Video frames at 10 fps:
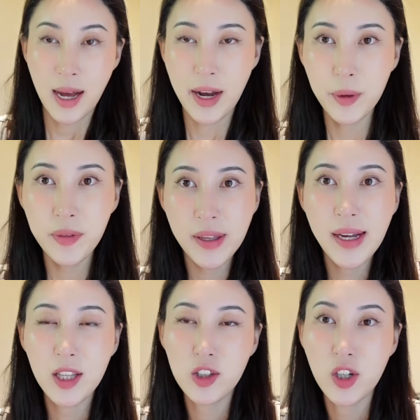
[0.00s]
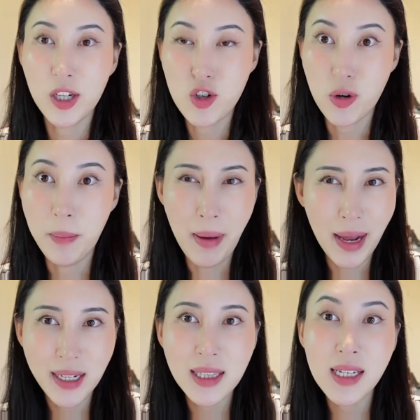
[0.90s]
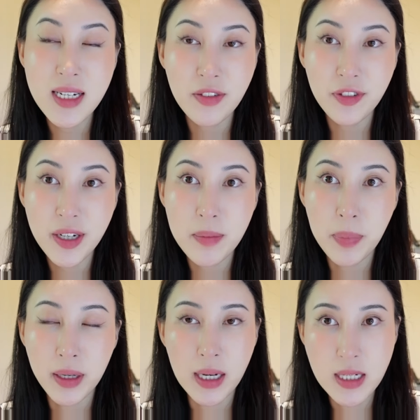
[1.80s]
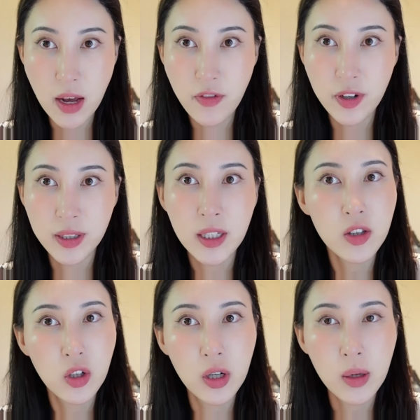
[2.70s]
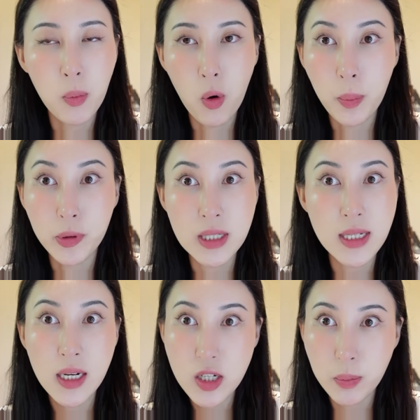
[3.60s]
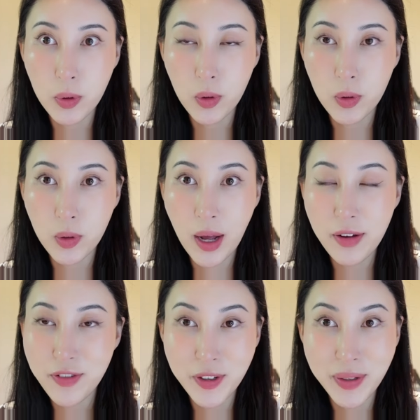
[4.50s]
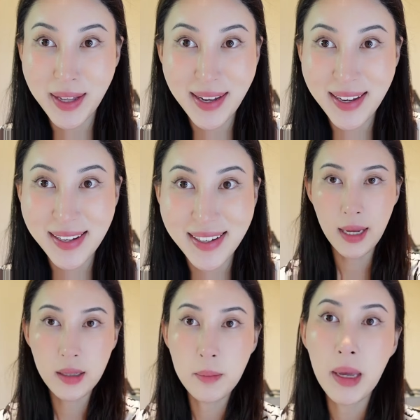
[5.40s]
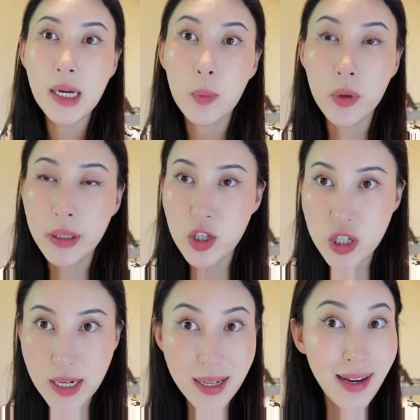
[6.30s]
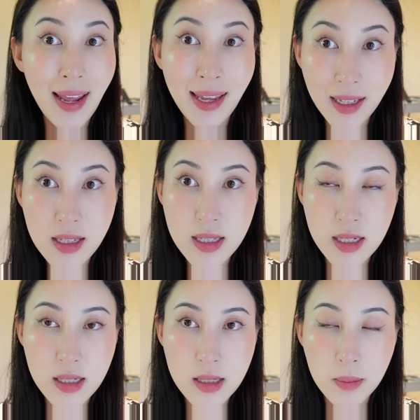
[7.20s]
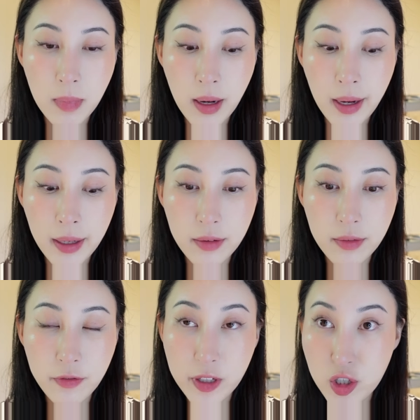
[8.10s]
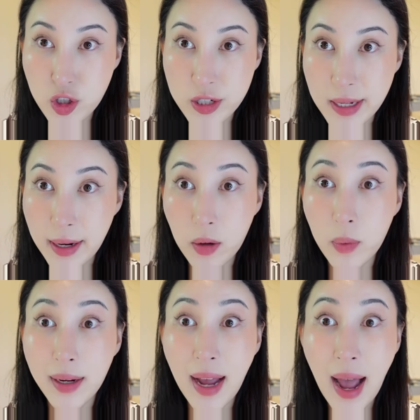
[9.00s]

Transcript: I don't think I look dramatically different, but I definitely look more presentable, I feel like. And the makeup really just enhances my features that I already